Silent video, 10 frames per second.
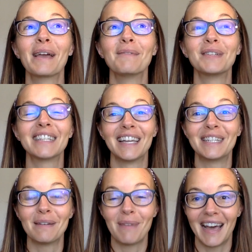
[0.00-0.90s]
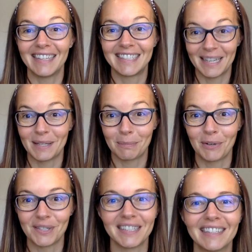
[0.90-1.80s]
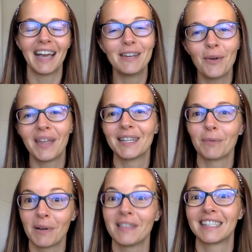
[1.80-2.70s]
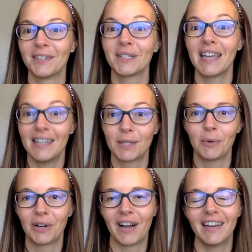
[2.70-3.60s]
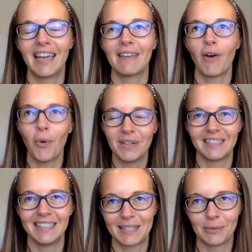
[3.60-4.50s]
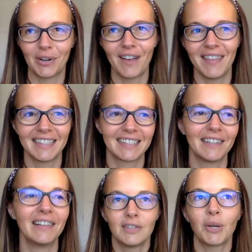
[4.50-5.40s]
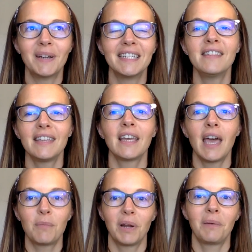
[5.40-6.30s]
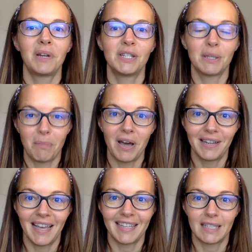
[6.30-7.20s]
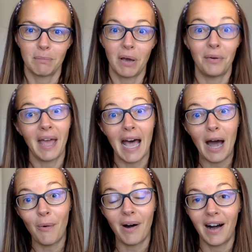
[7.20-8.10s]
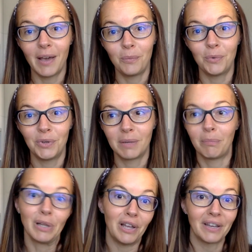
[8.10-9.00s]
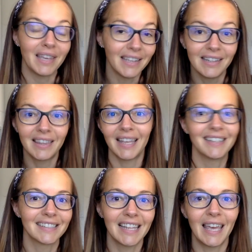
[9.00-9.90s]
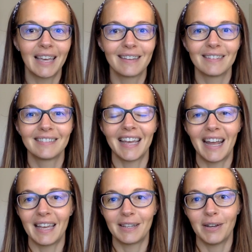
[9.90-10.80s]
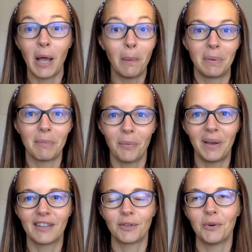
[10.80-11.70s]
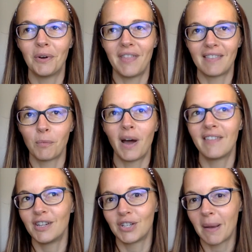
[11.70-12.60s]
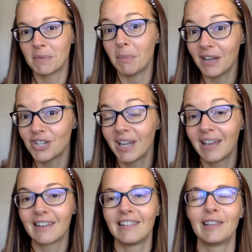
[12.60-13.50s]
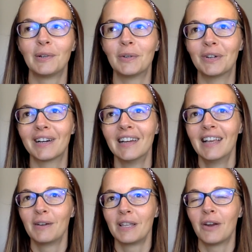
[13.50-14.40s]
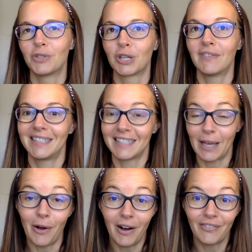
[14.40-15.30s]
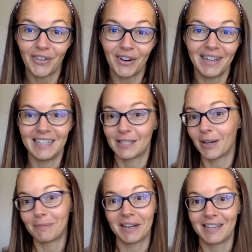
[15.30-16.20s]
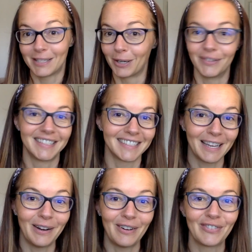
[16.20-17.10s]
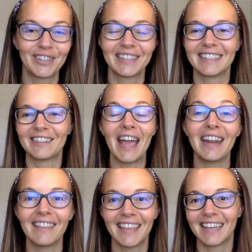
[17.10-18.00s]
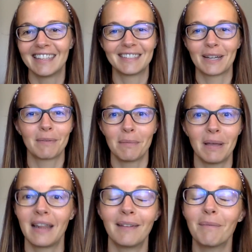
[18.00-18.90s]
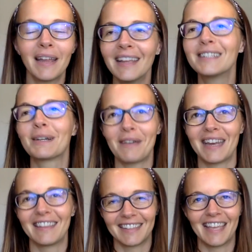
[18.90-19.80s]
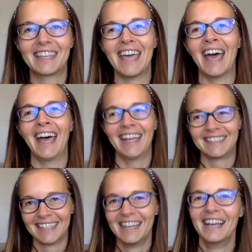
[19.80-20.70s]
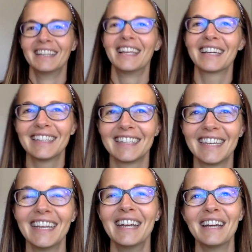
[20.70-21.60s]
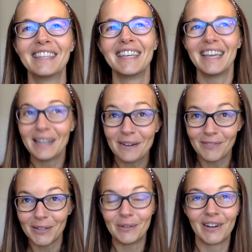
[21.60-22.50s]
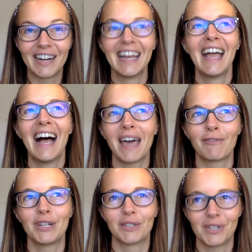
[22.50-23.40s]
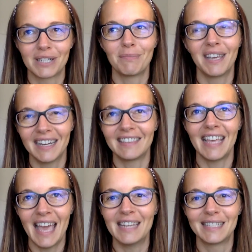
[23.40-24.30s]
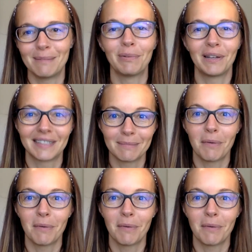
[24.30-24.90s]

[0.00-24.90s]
am such a bad salesperson. I know that is one of the skills I need to work on. I have always needed to work on that skill. So I didn't think ahead when I went into the podcast about how I would plug in things like that I could help people with, or that why they should come to my channel, or, services I offer. I didn't talk about any services I offered or anything. I didn't talk about anything like that. Luckily, the interviewer had researched me, and at the end, she plugged some of